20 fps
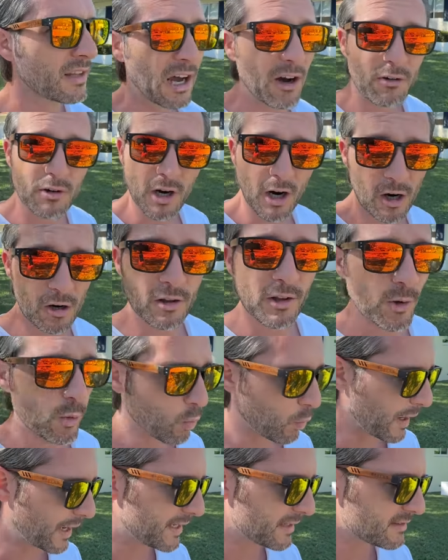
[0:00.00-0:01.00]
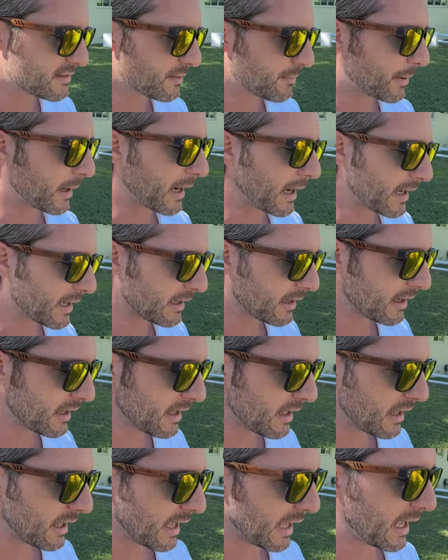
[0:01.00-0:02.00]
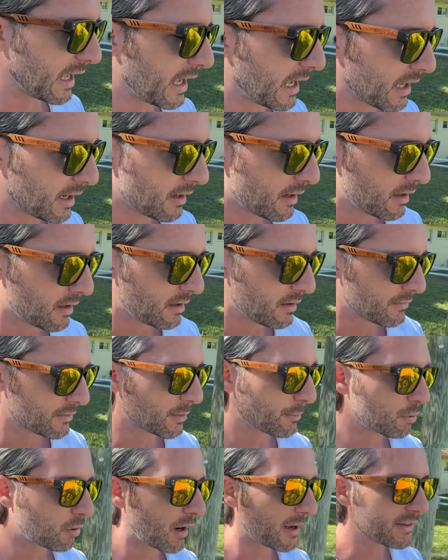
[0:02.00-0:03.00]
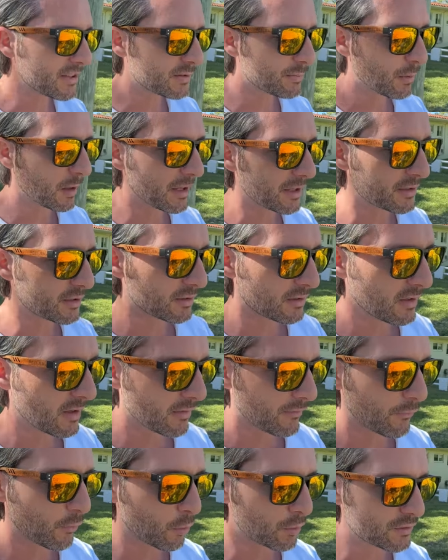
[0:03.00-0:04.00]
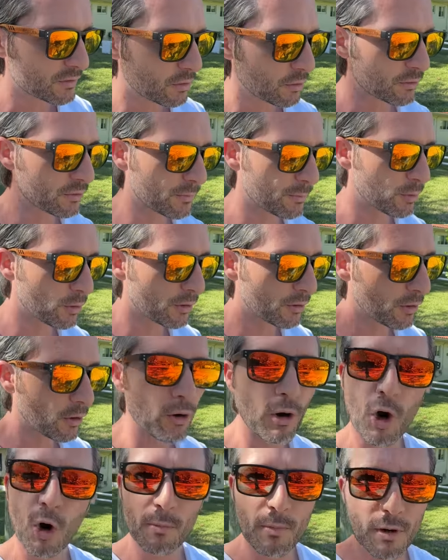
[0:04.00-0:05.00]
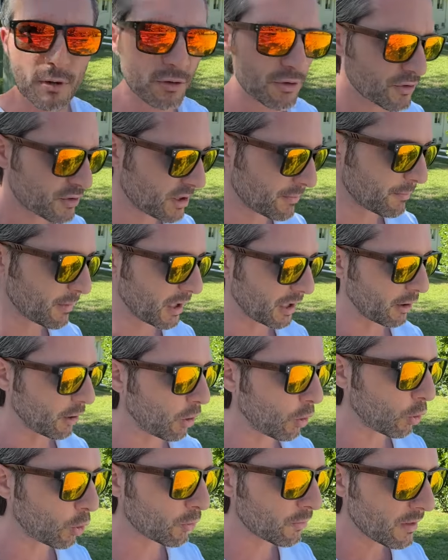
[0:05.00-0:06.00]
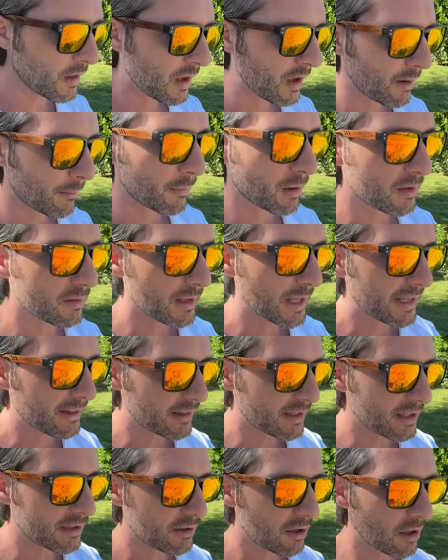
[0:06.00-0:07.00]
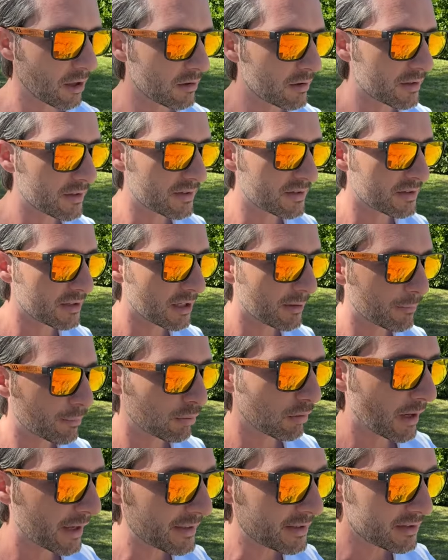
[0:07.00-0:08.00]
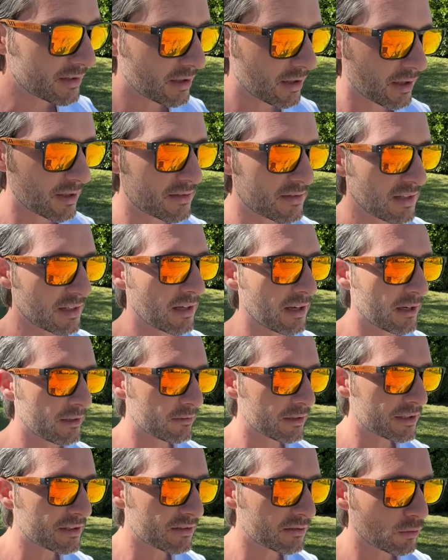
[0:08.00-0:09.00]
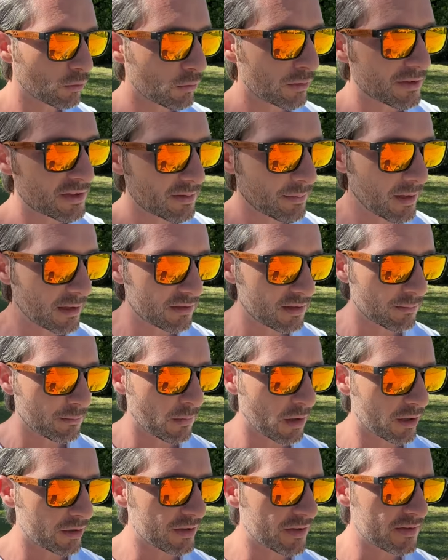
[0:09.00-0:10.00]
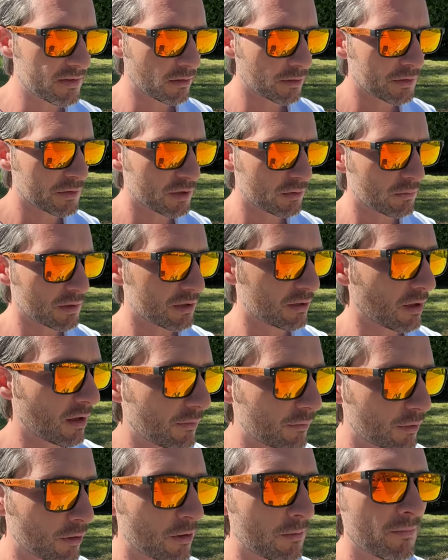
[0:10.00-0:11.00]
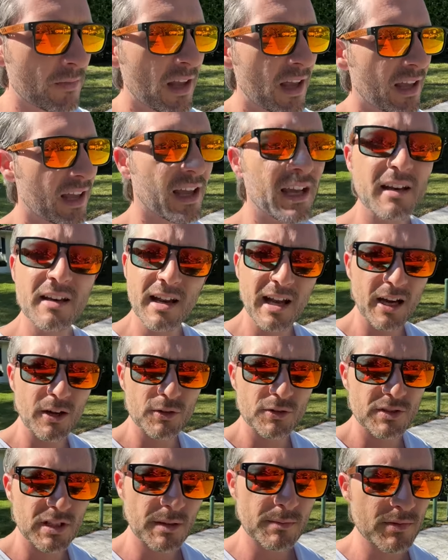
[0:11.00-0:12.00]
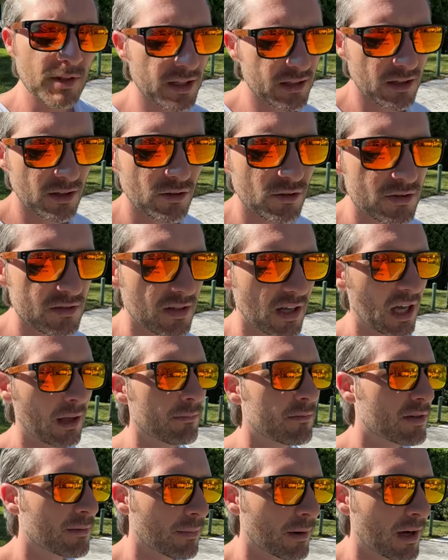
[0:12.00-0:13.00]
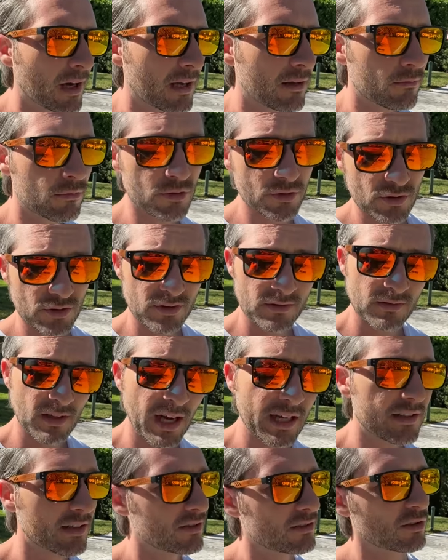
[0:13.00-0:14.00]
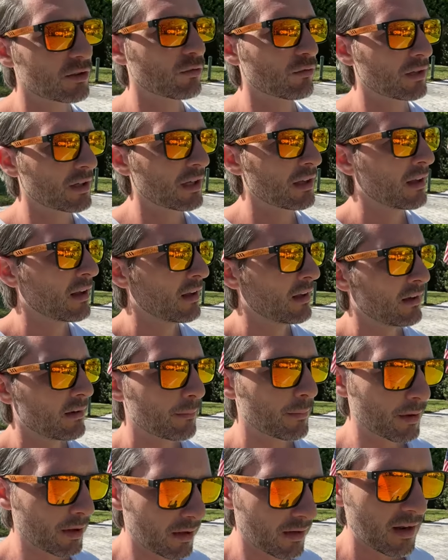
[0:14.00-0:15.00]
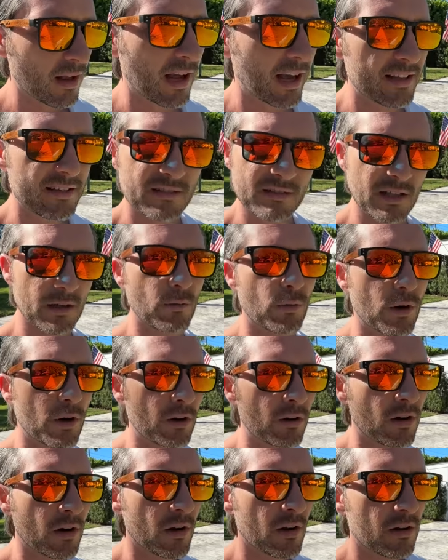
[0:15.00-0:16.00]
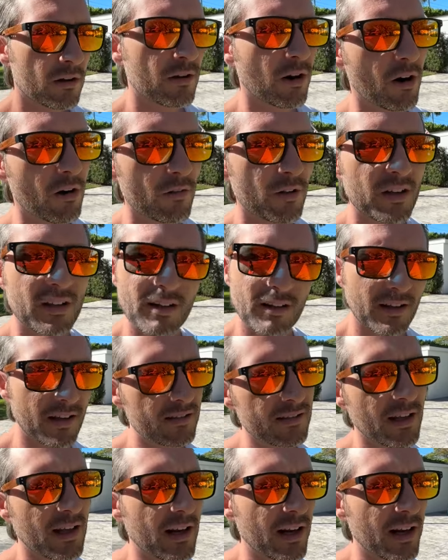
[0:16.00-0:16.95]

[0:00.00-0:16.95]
Now, Carla waited to buy, and the price spikes forced her to put her homeownership on hold. But lately, Carla is seeing price cuts and hearing stories about the market starting to recover, and now seems like a good time to buy, which I disagree, but I see where Carla can get that